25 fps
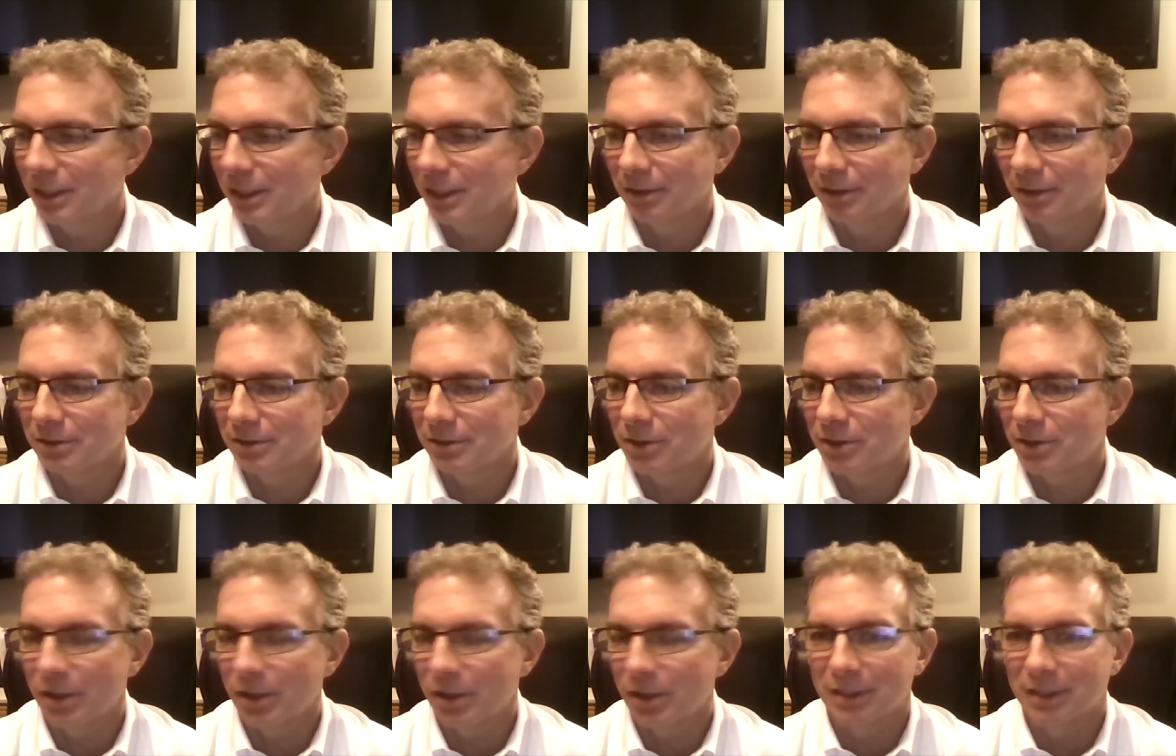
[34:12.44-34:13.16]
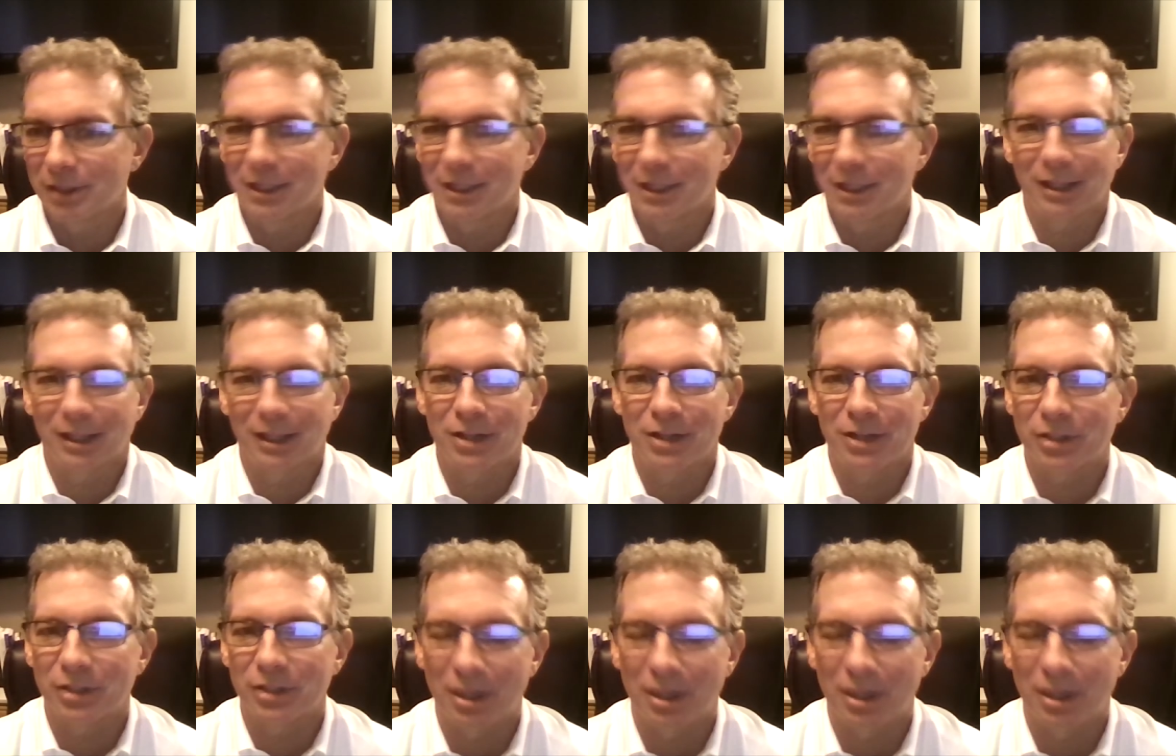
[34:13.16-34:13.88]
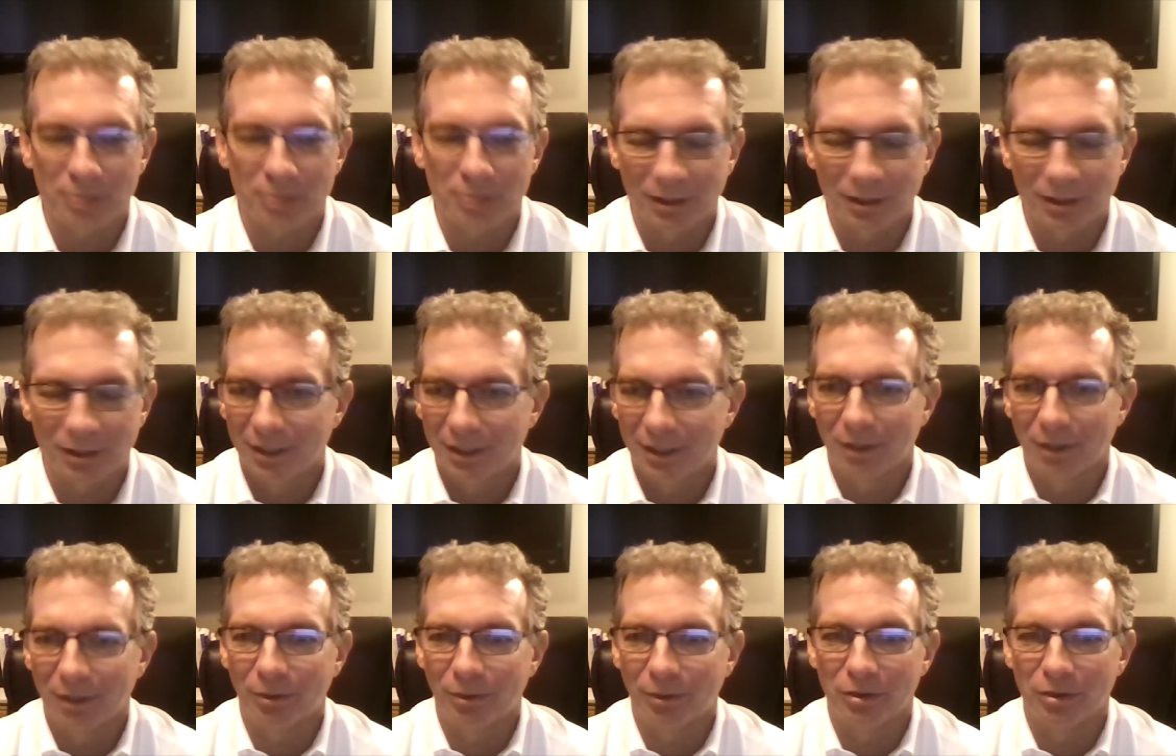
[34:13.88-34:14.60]
starting a technology company
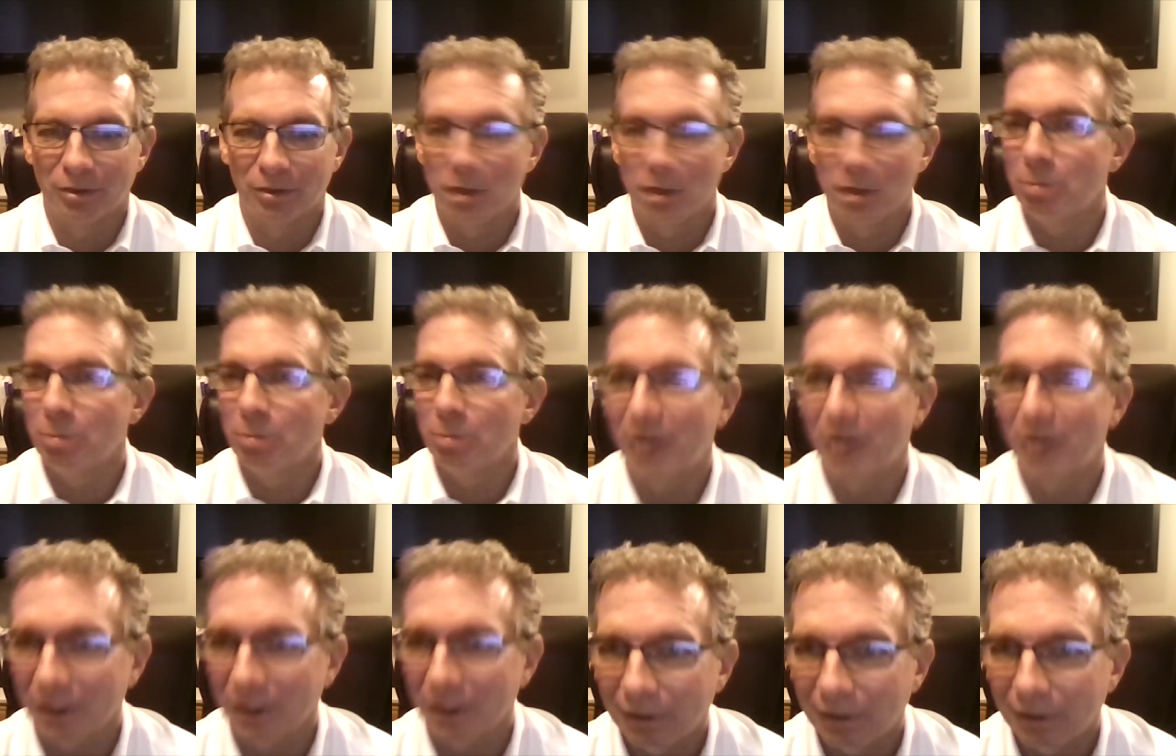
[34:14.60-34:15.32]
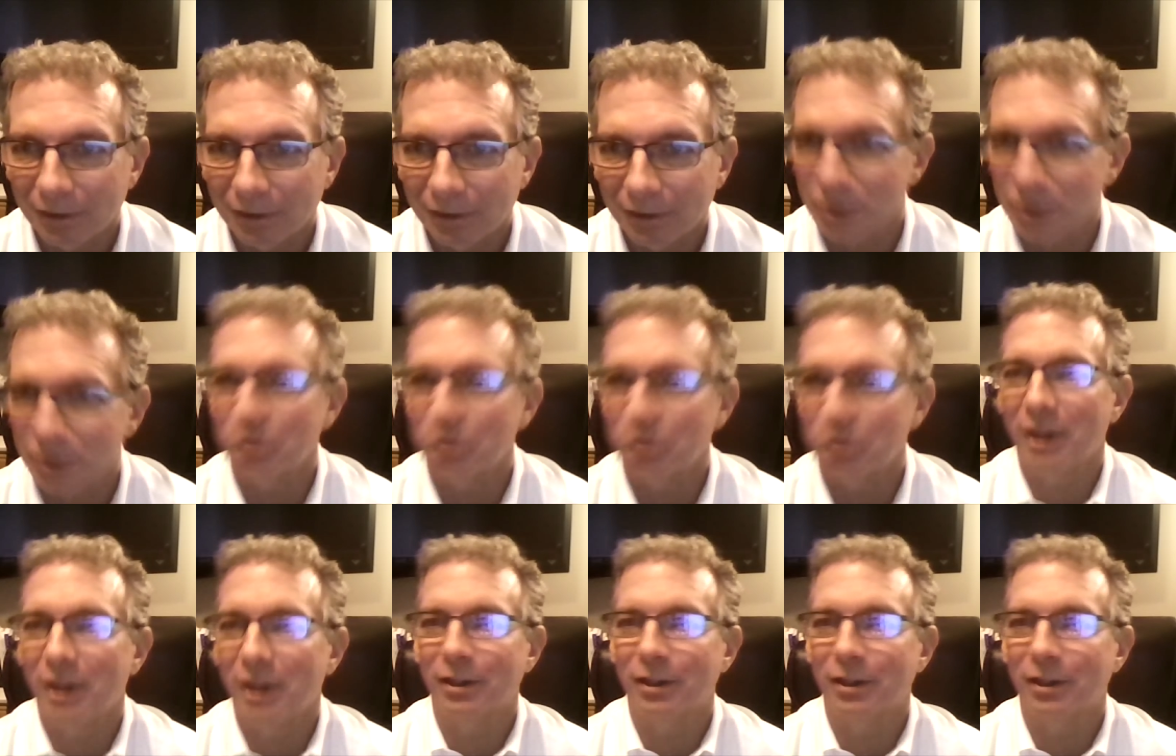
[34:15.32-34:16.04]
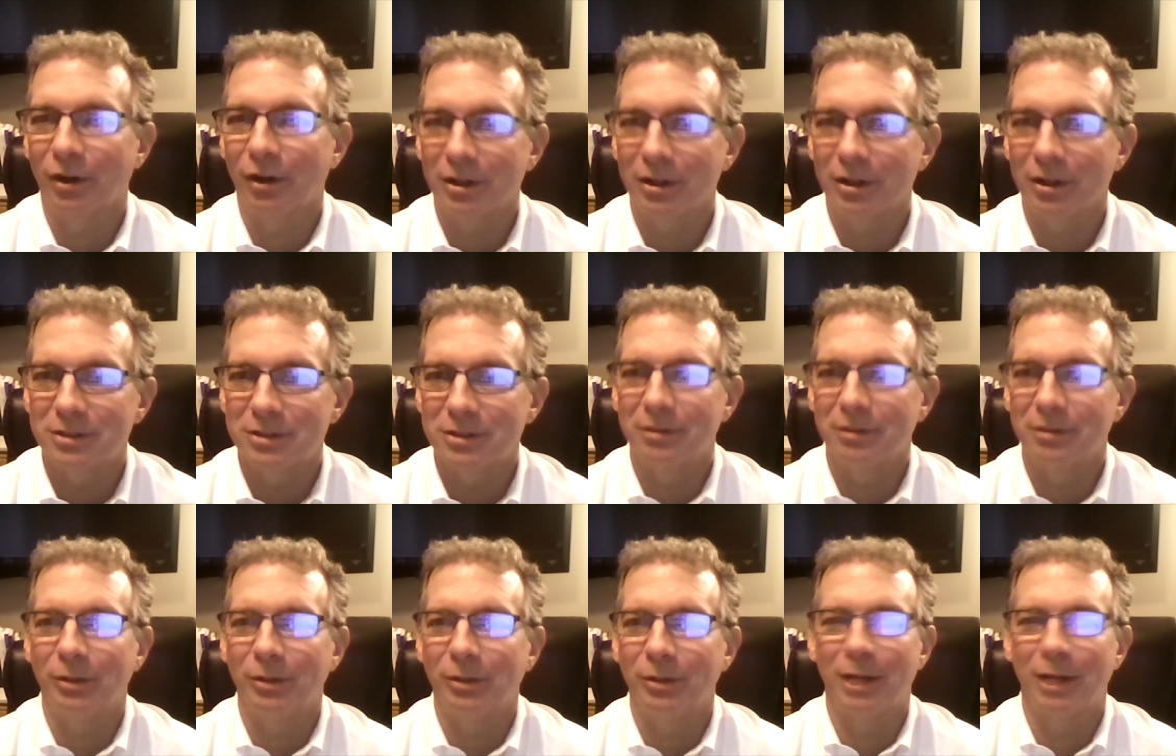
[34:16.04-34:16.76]
with no money, just credit cards
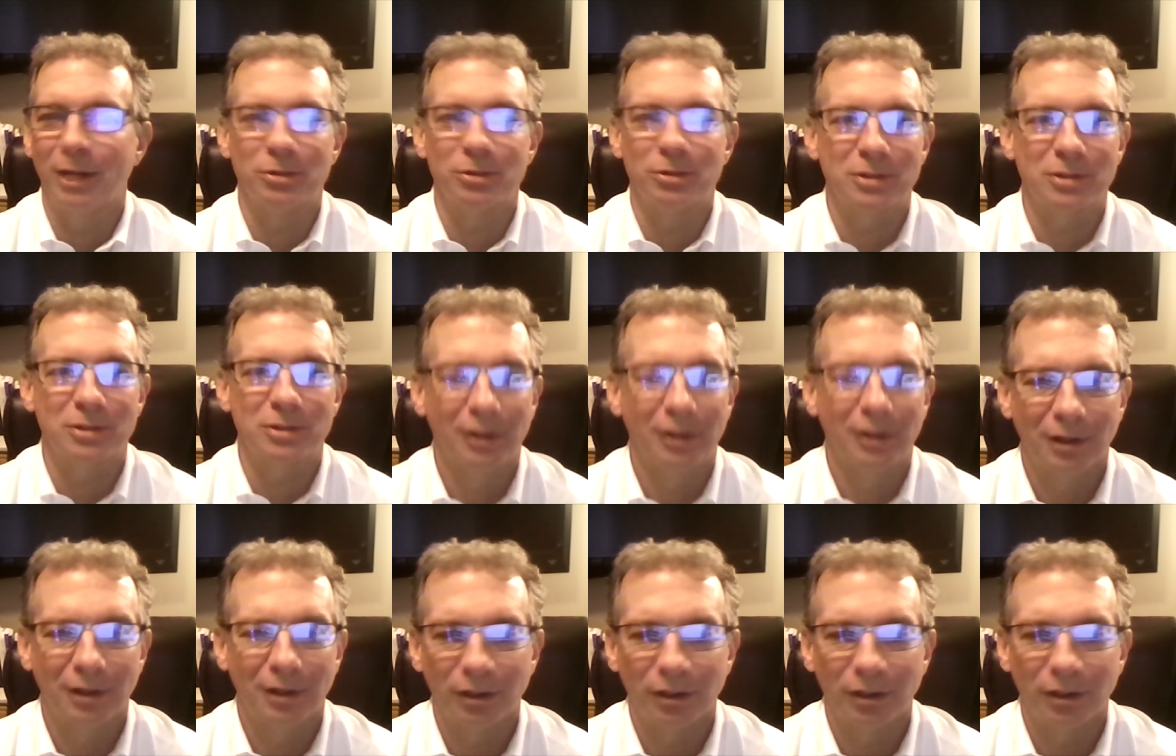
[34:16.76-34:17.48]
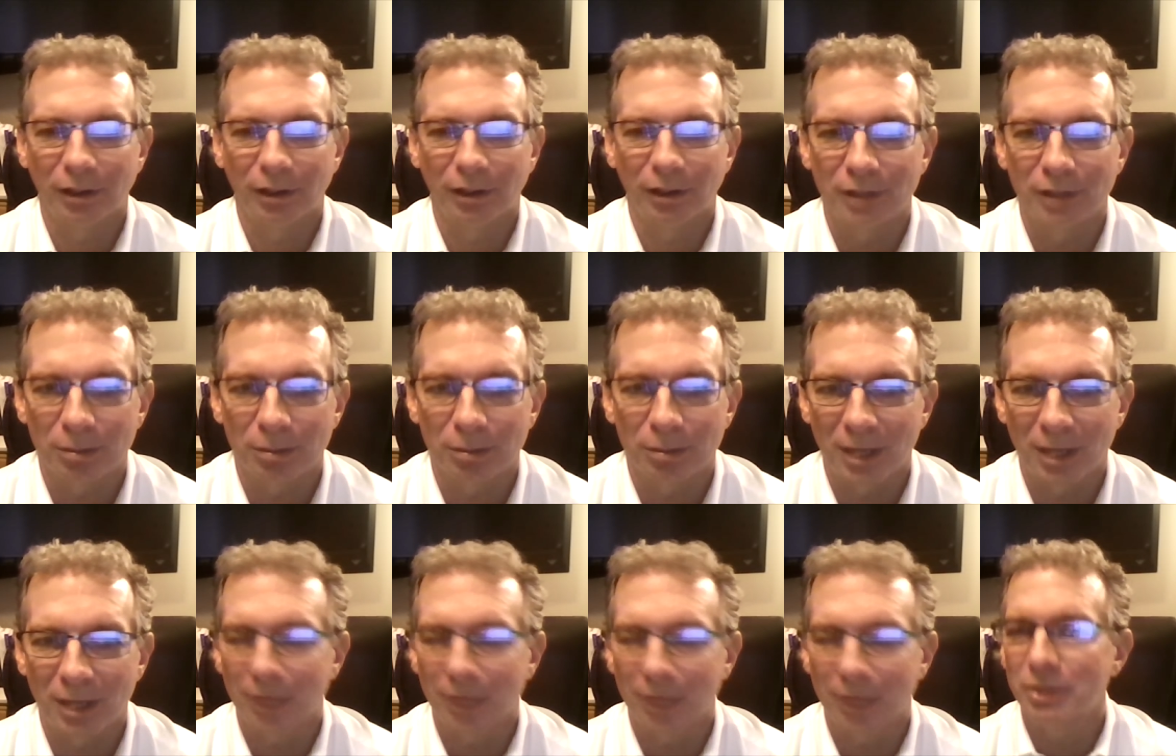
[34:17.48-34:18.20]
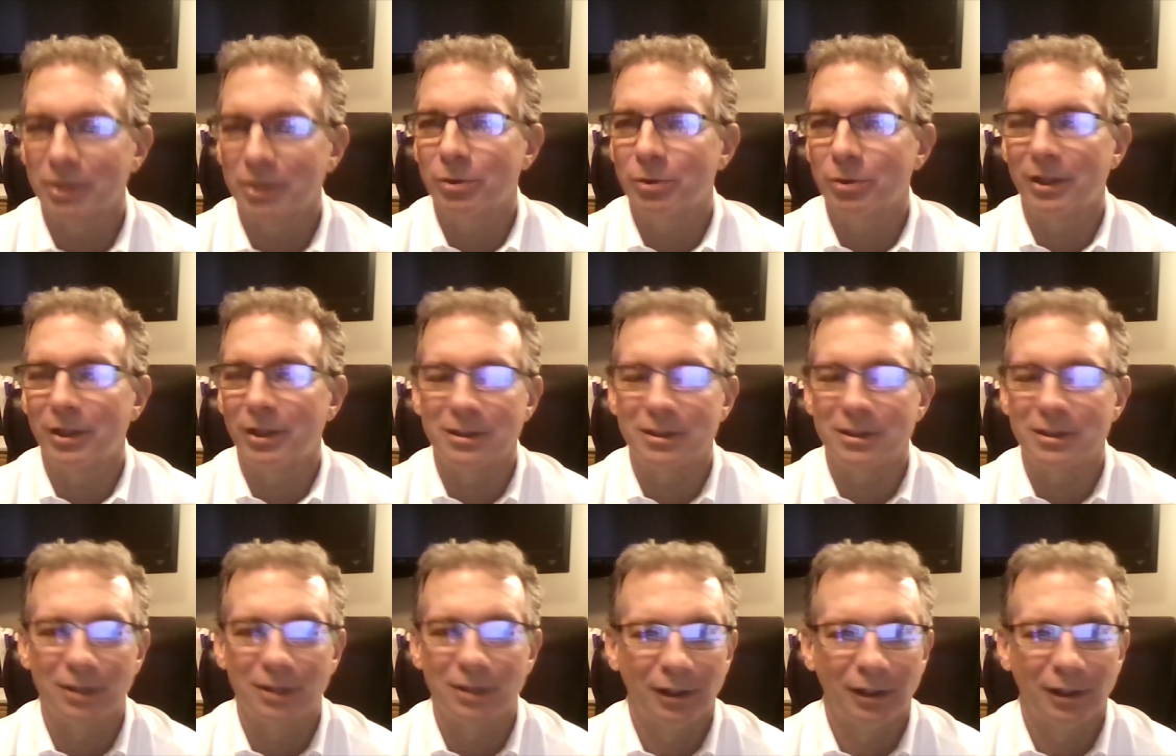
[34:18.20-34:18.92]
when I was a young man in my
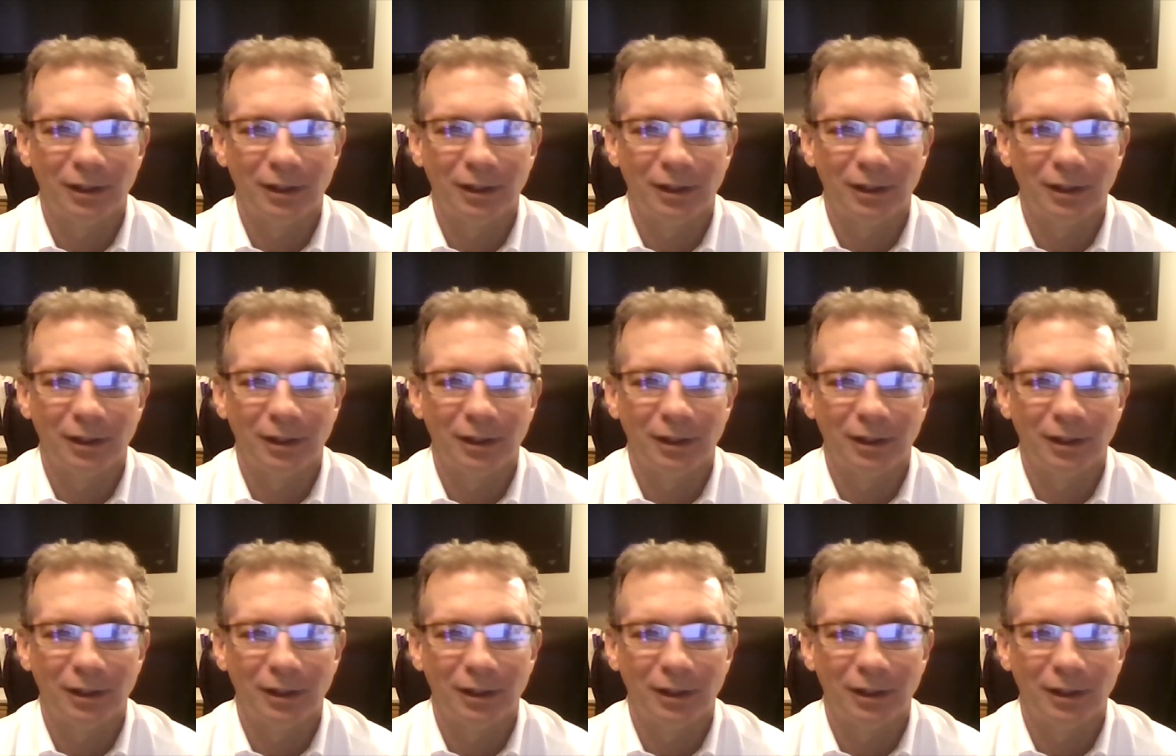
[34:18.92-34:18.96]
20s,